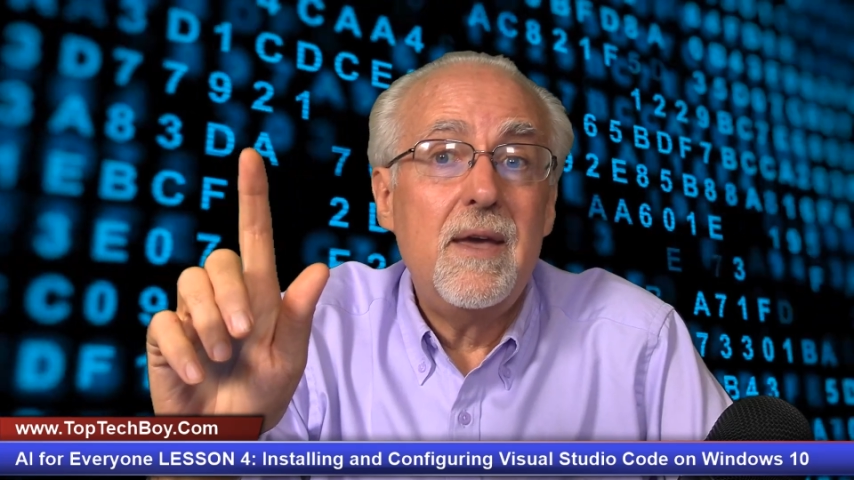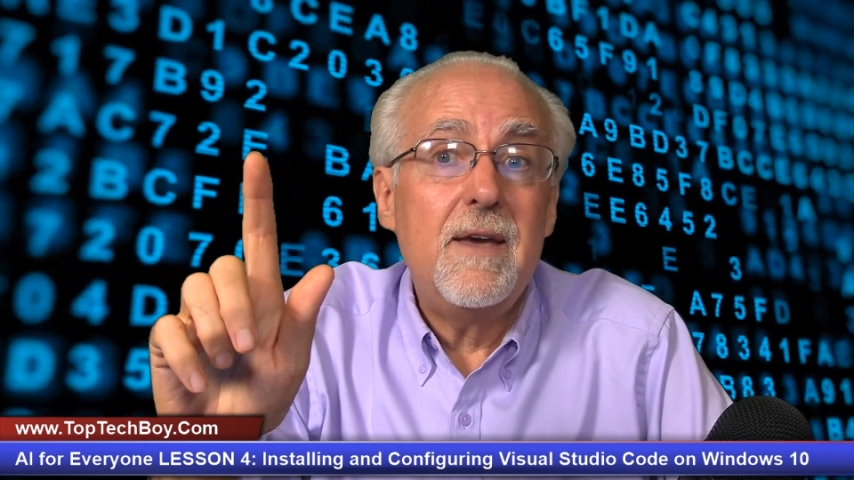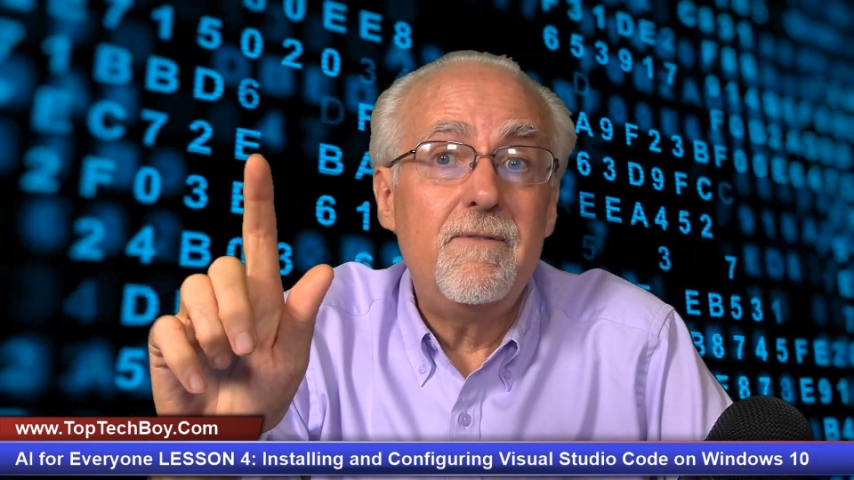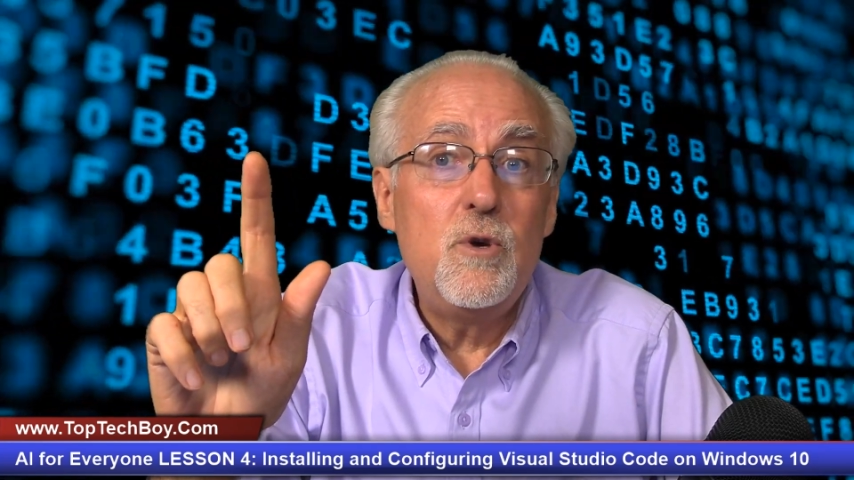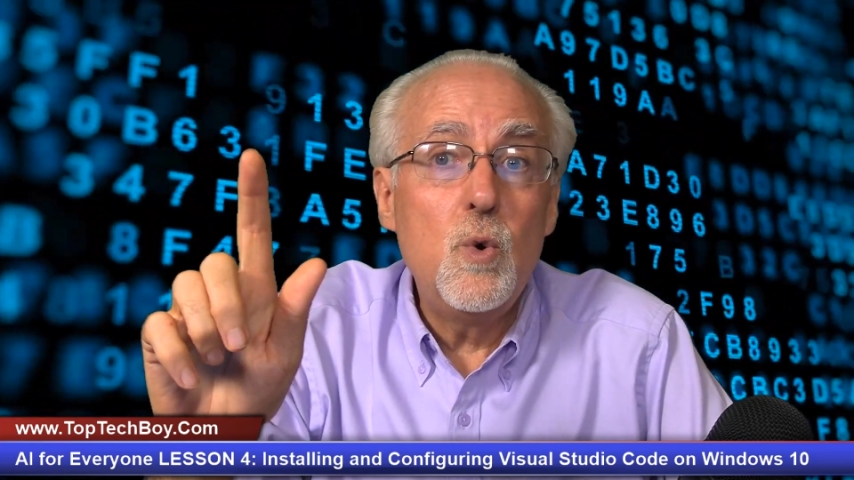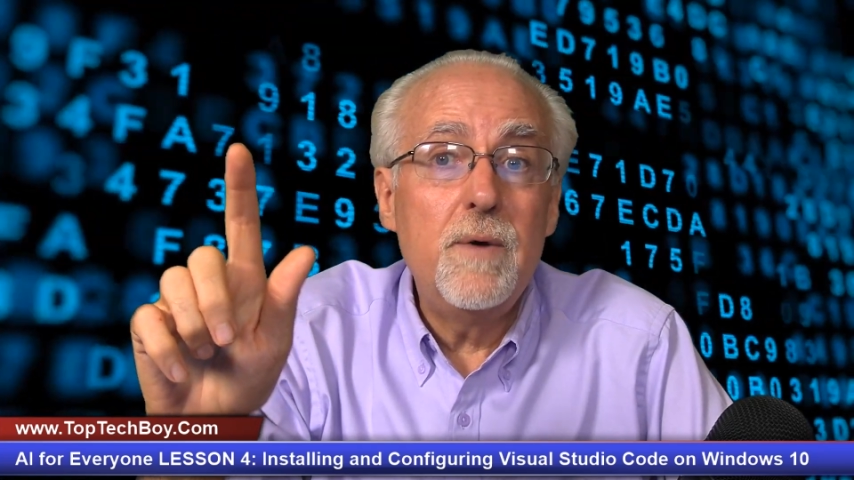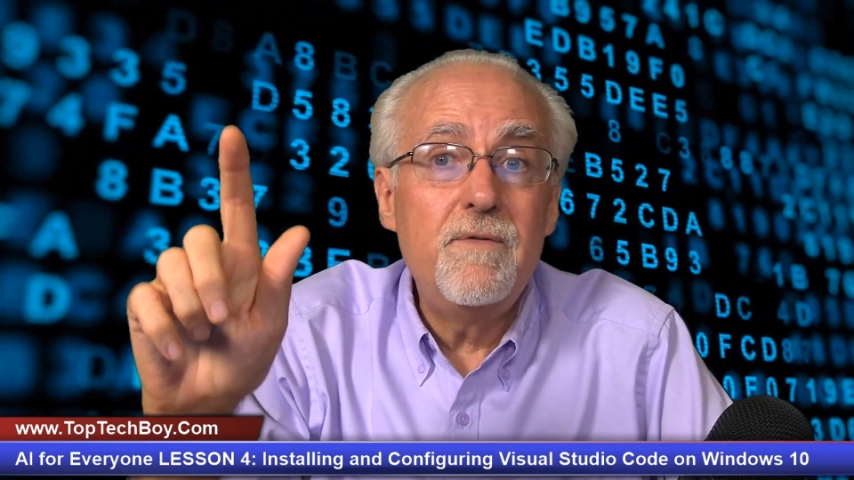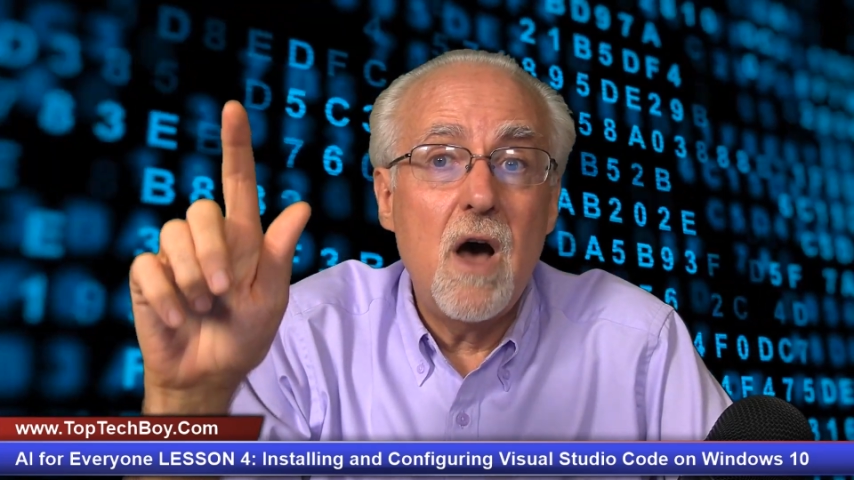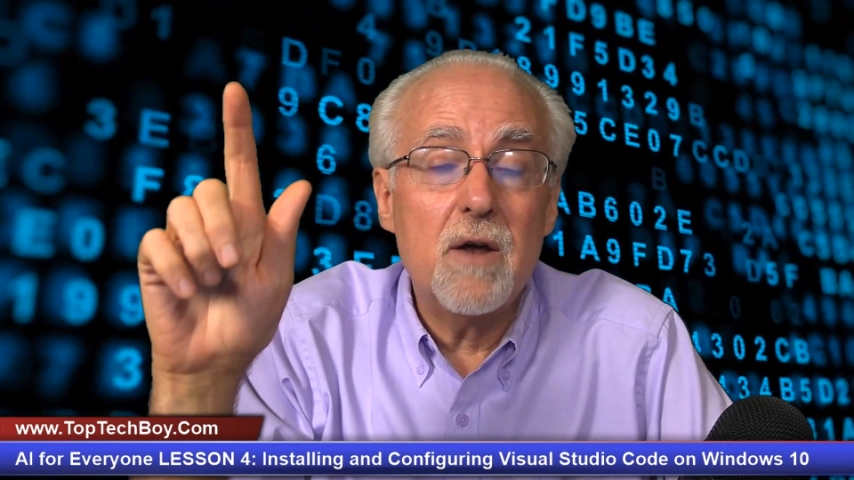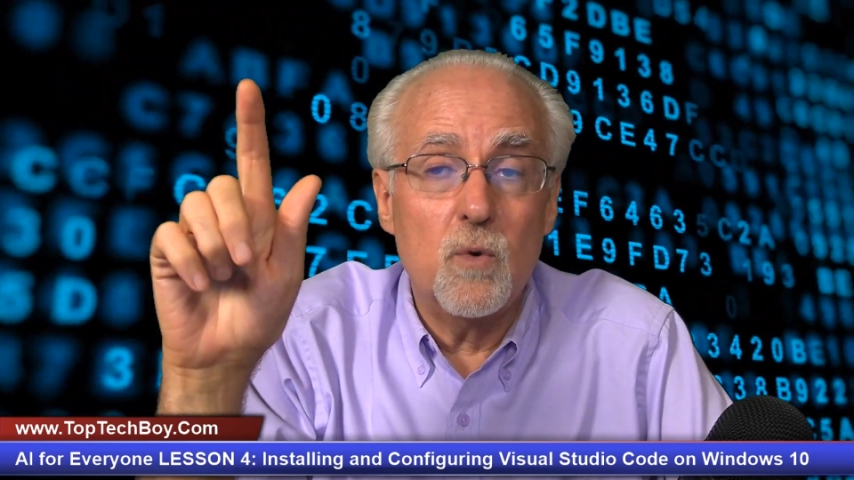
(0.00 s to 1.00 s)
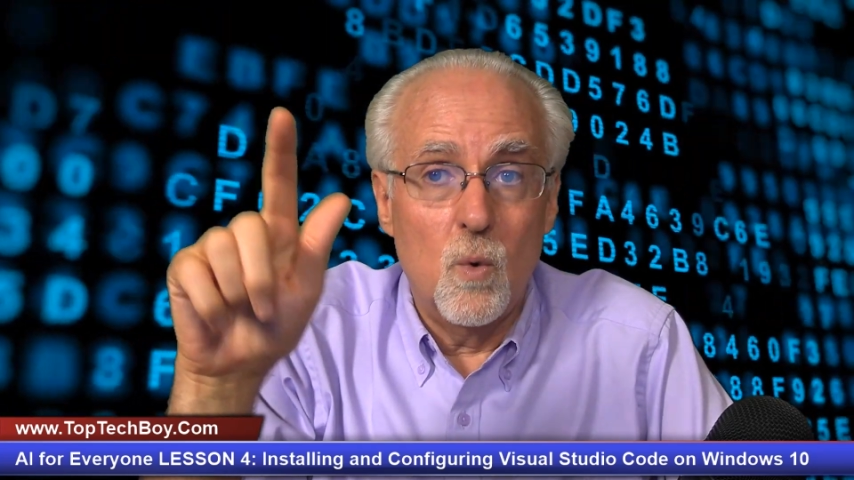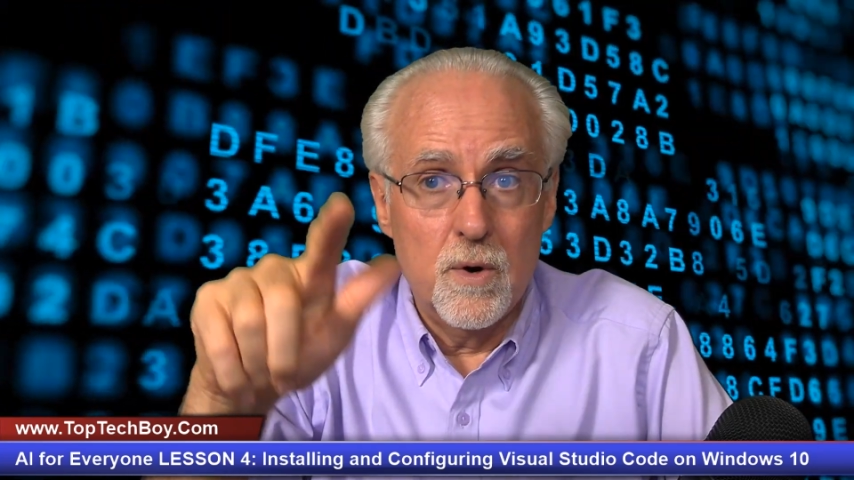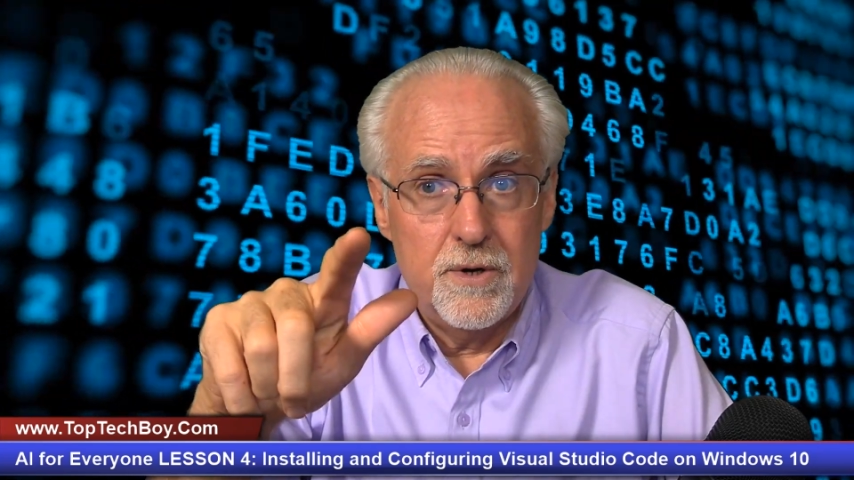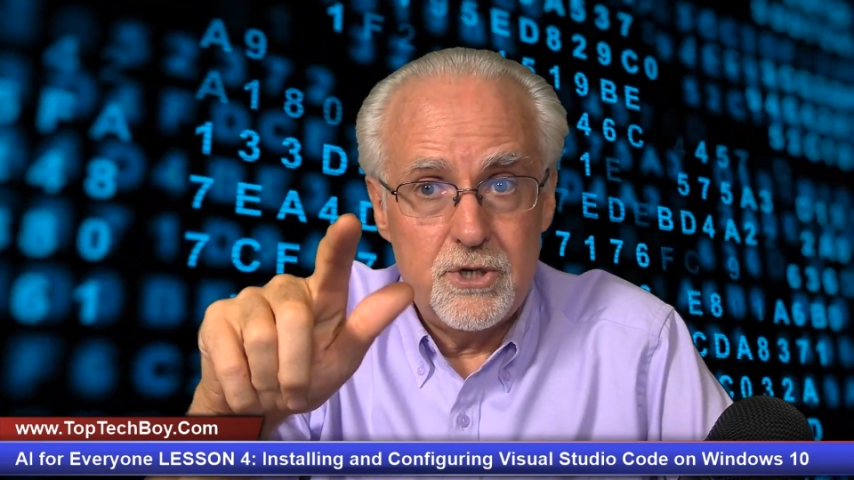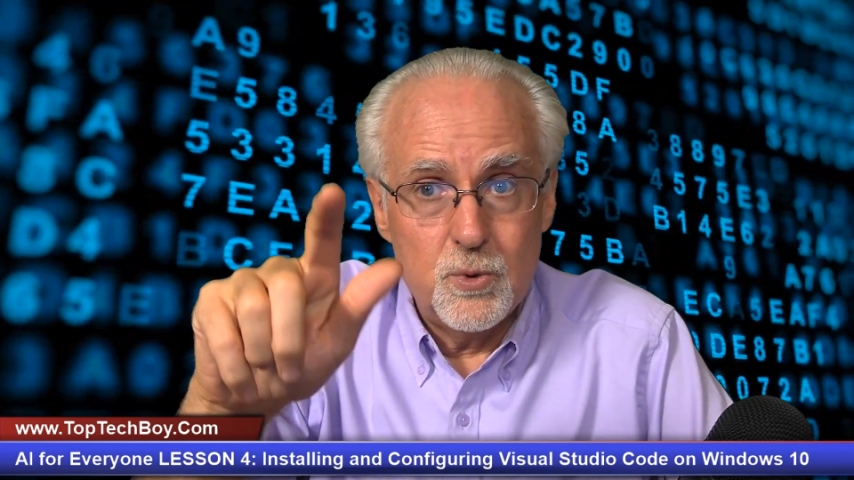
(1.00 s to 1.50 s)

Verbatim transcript: if you have not ordered